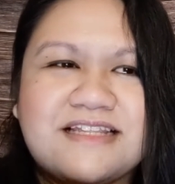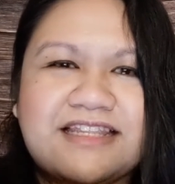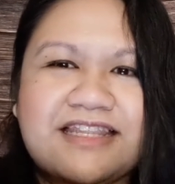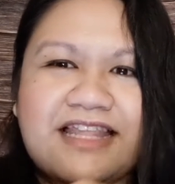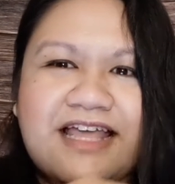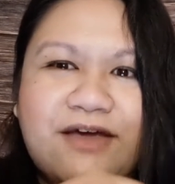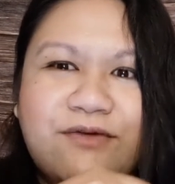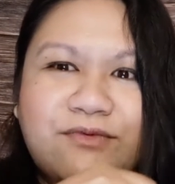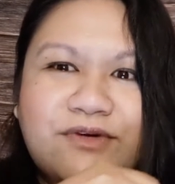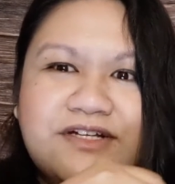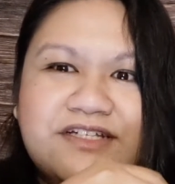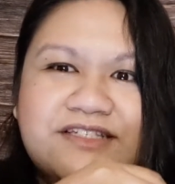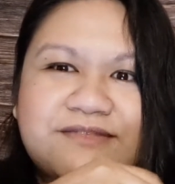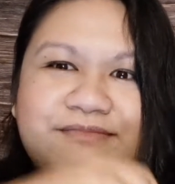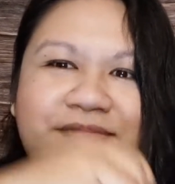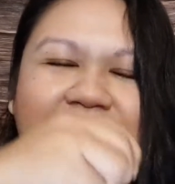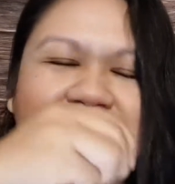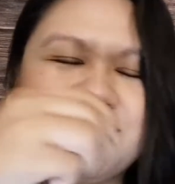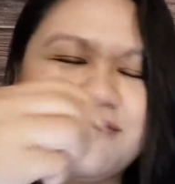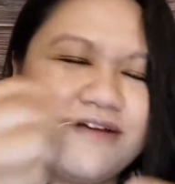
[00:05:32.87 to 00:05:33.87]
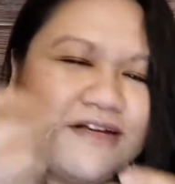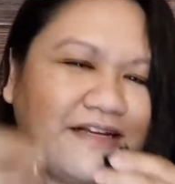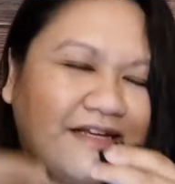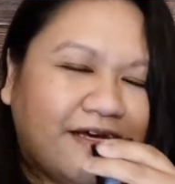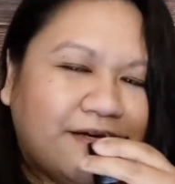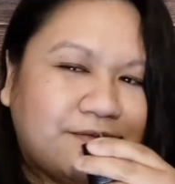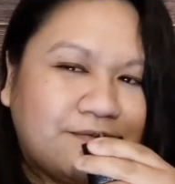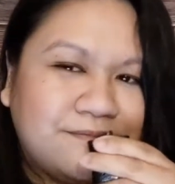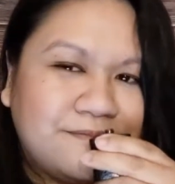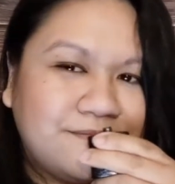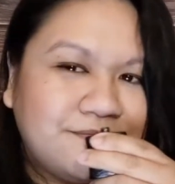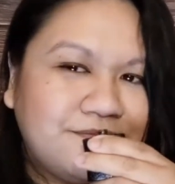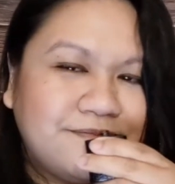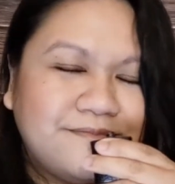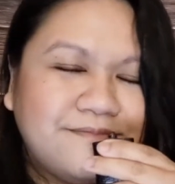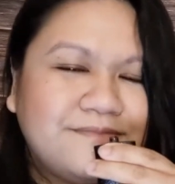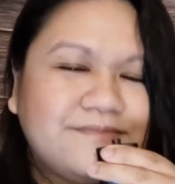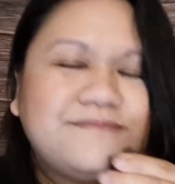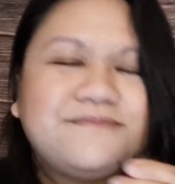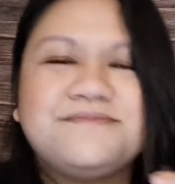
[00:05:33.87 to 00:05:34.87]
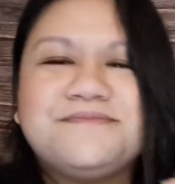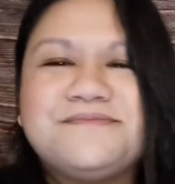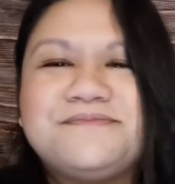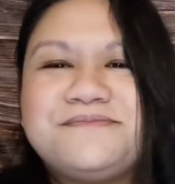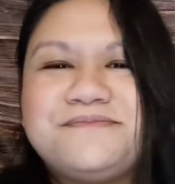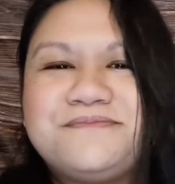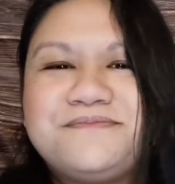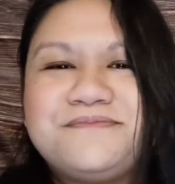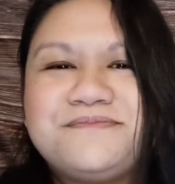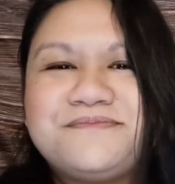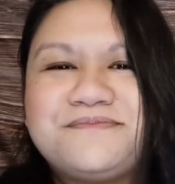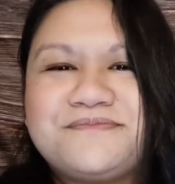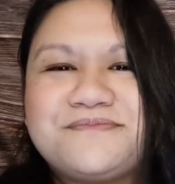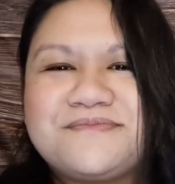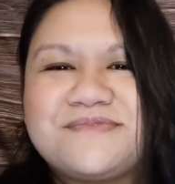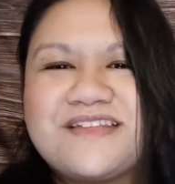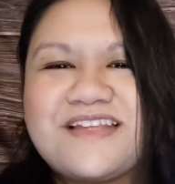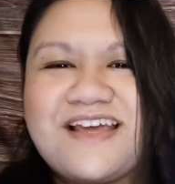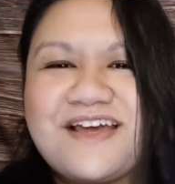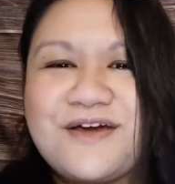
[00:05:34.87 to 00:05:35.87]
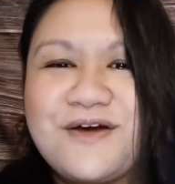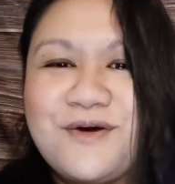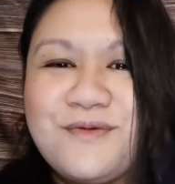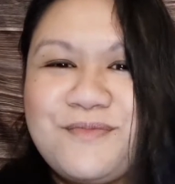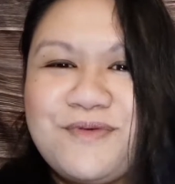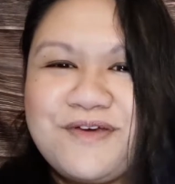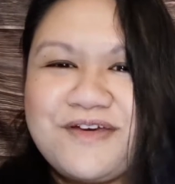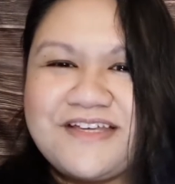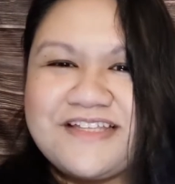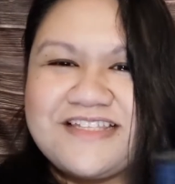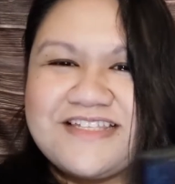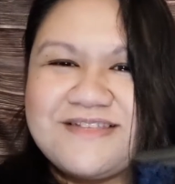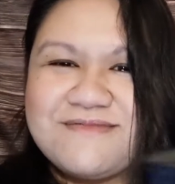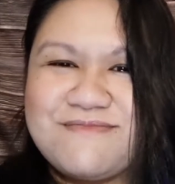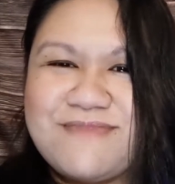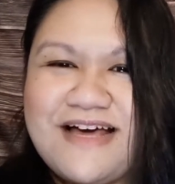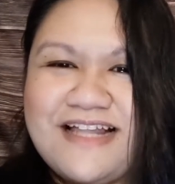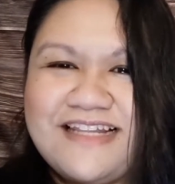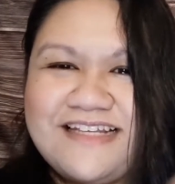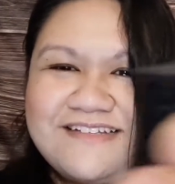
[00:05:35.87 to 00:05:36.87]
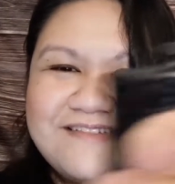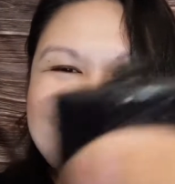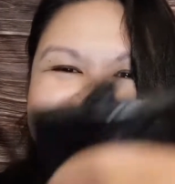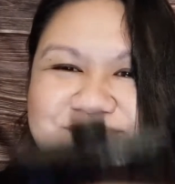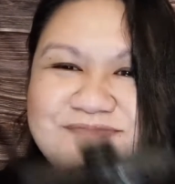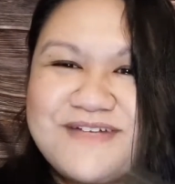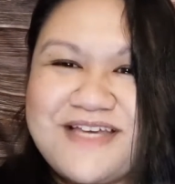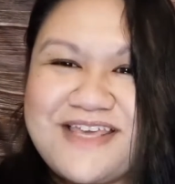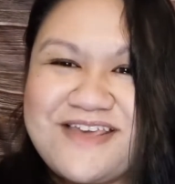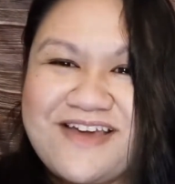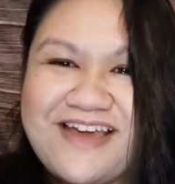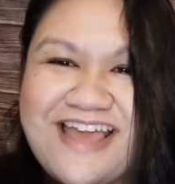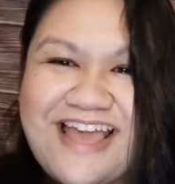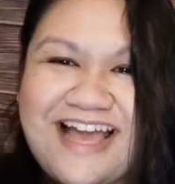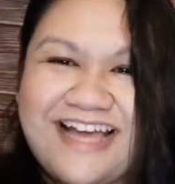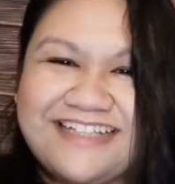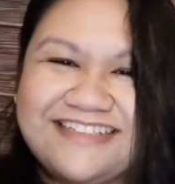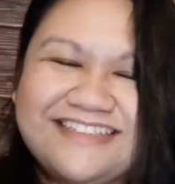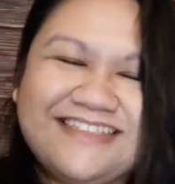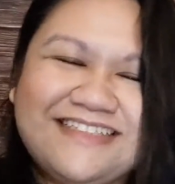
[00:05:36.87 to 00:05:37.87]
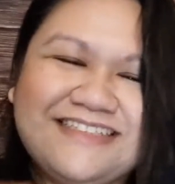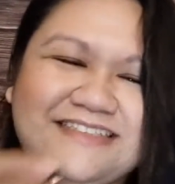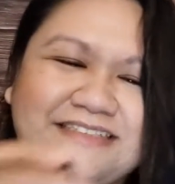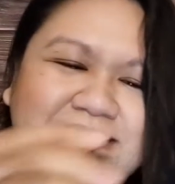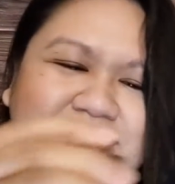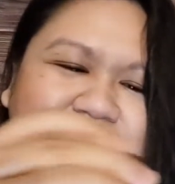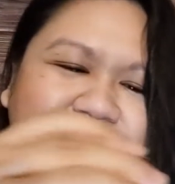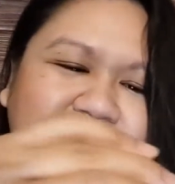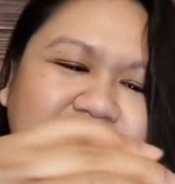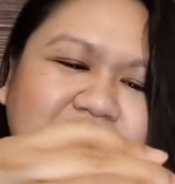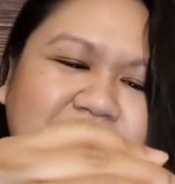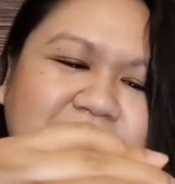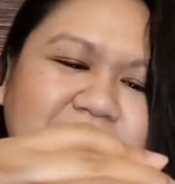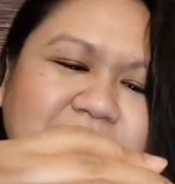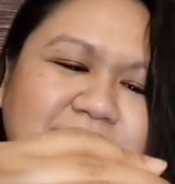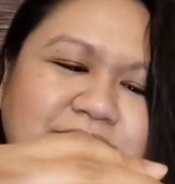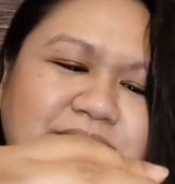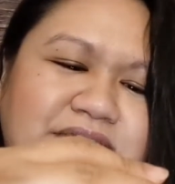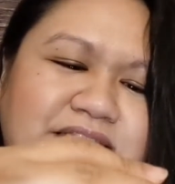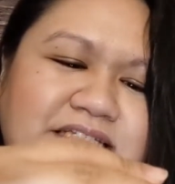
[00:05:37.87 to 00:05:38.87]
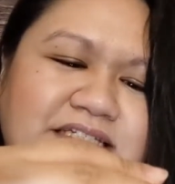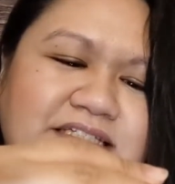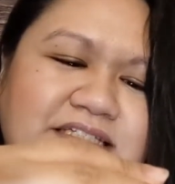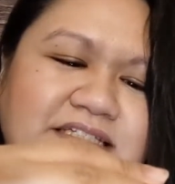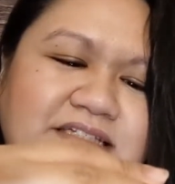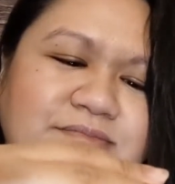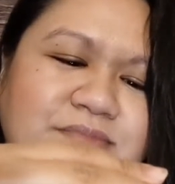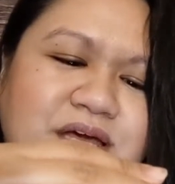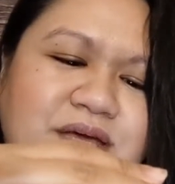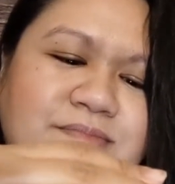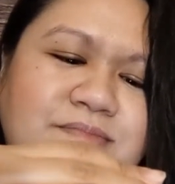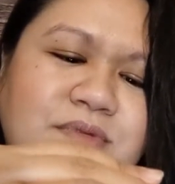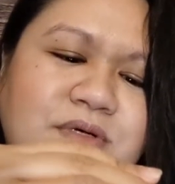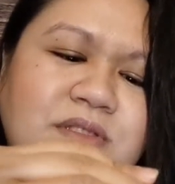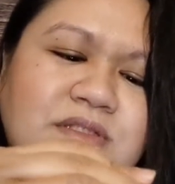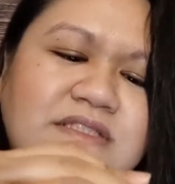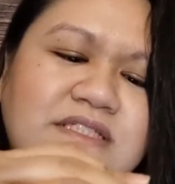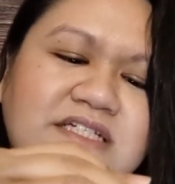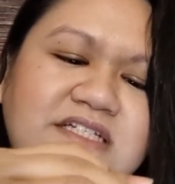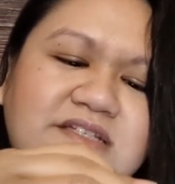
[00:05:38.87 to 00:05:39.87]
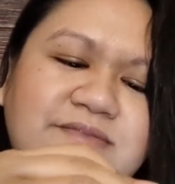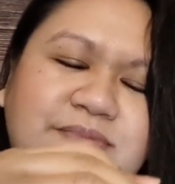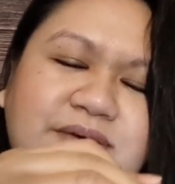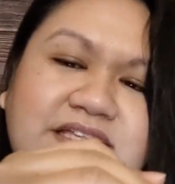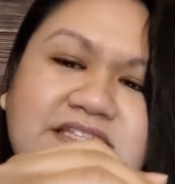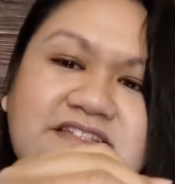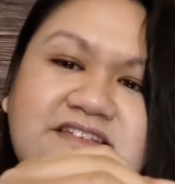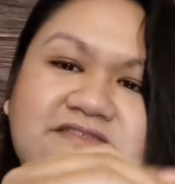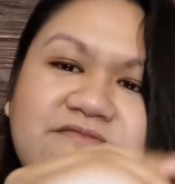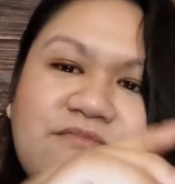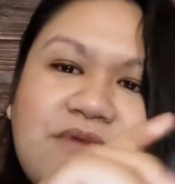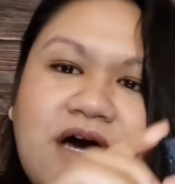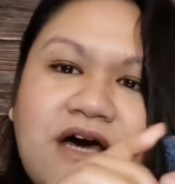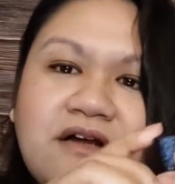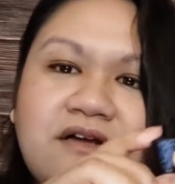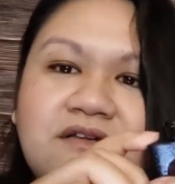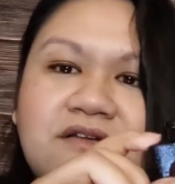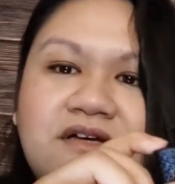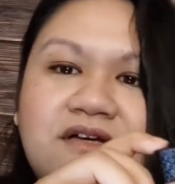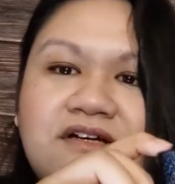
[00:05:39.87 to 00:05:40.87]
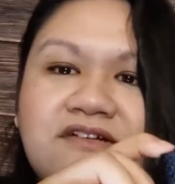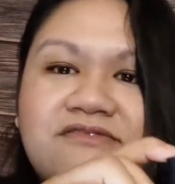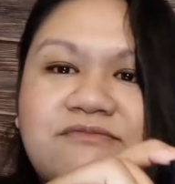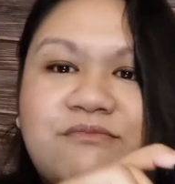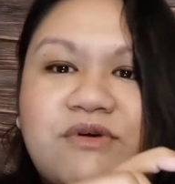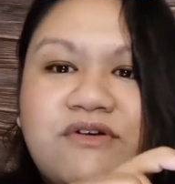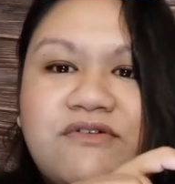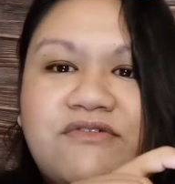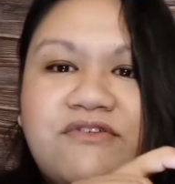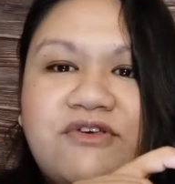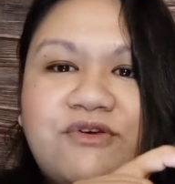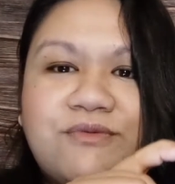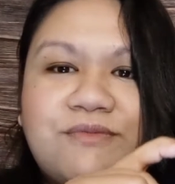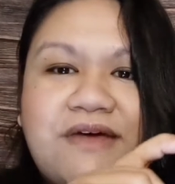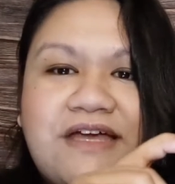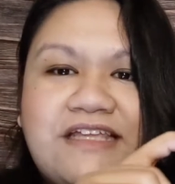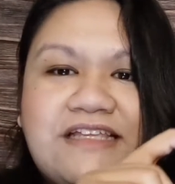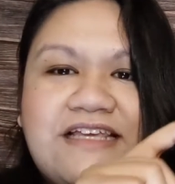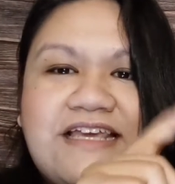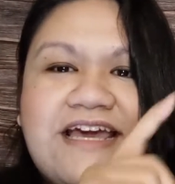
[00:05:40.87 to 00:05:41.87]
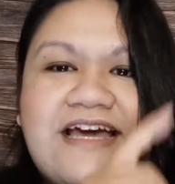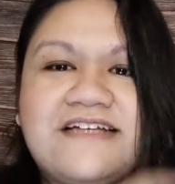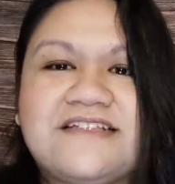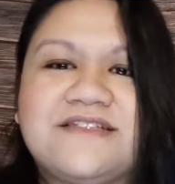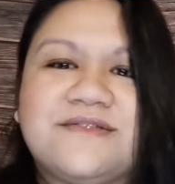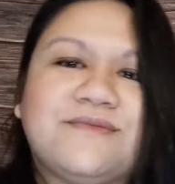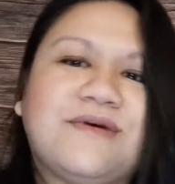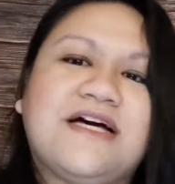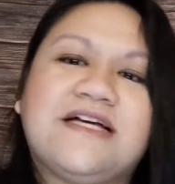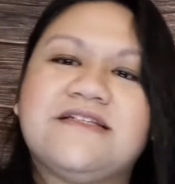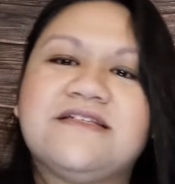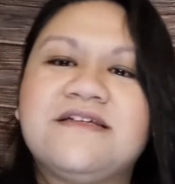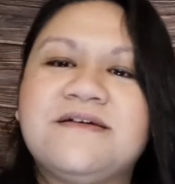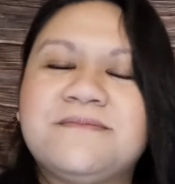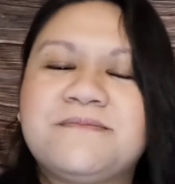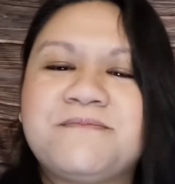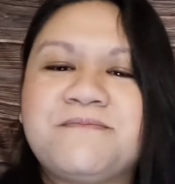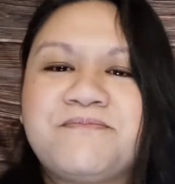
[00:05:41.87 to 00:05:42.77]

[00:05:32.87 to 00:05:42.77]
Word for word: And I want to smell it right now. Mmm, I hope you can smell it, but you can't. But this is my most expensive bottle of perfume. And guess what?